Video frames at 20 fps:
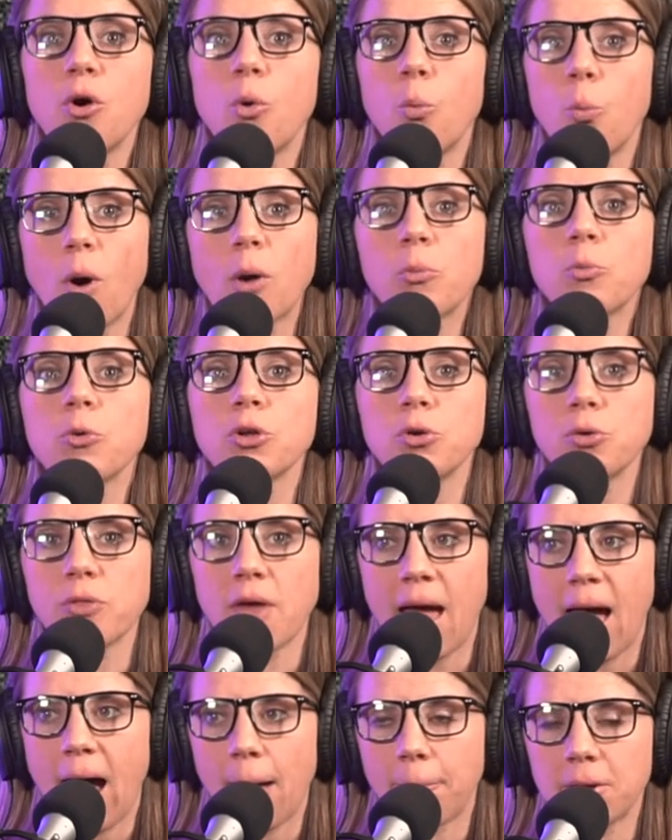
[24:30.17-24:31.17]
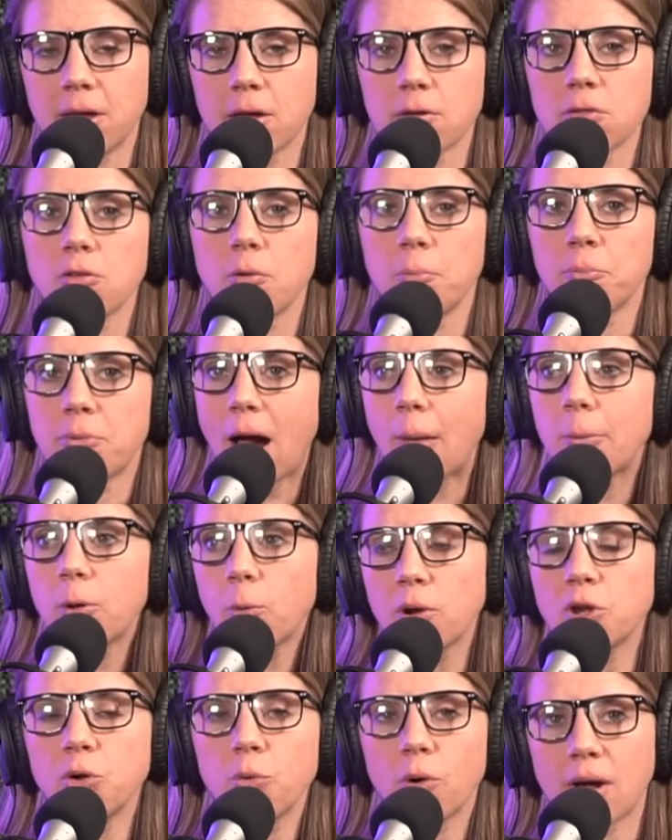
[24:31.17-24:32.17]
When were you the happiest? Probably
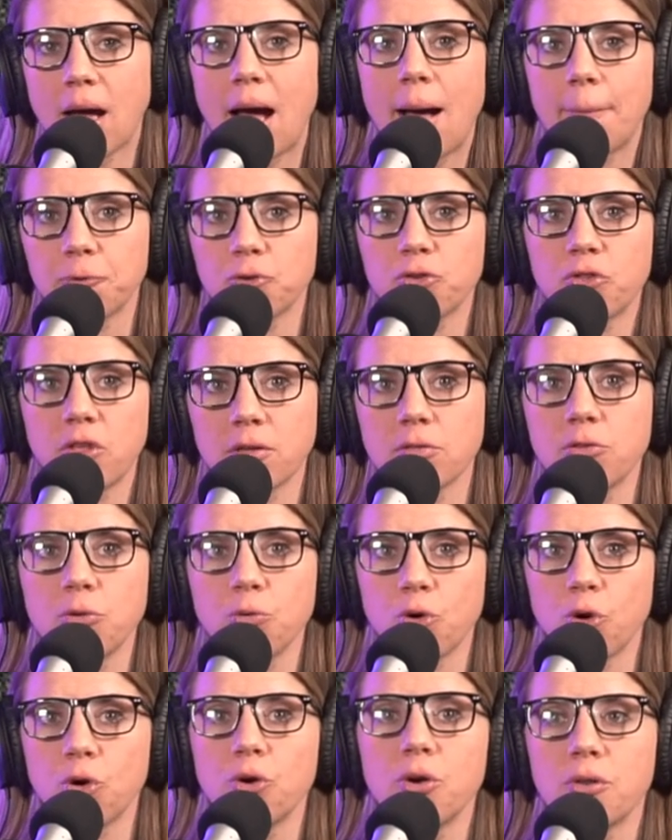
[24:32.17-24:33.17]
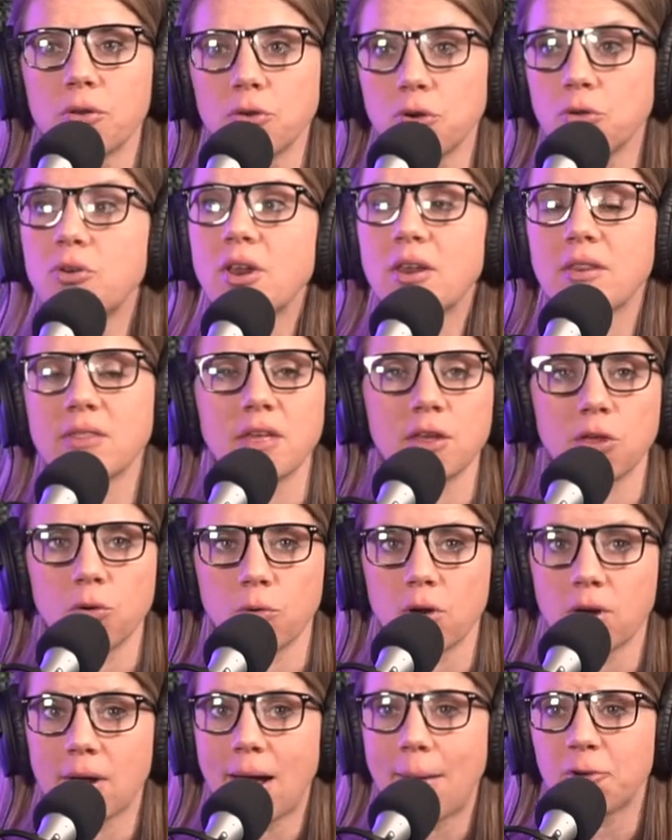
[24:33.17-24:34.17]
when you accomplished things you couldn't, you didn't think you
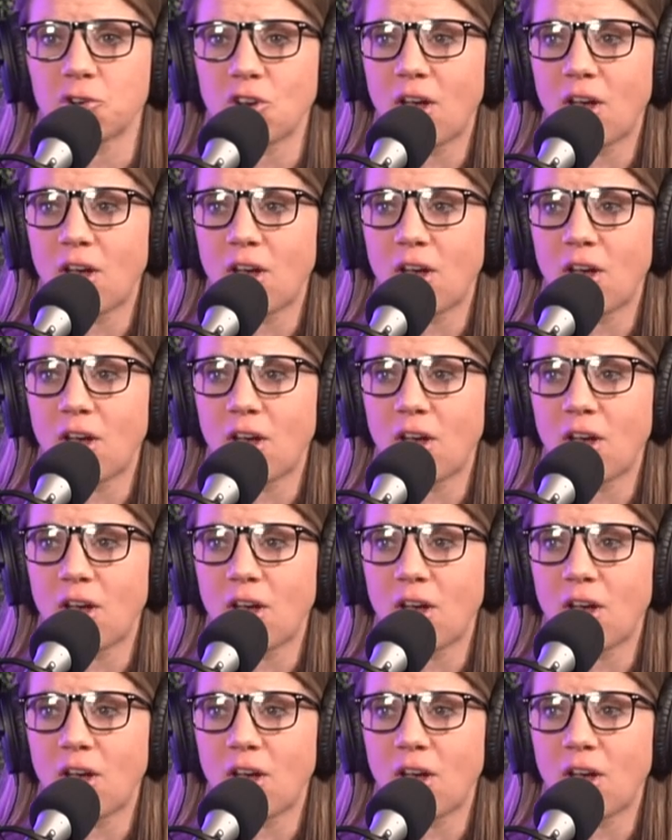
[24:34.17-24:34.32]
could accomplish.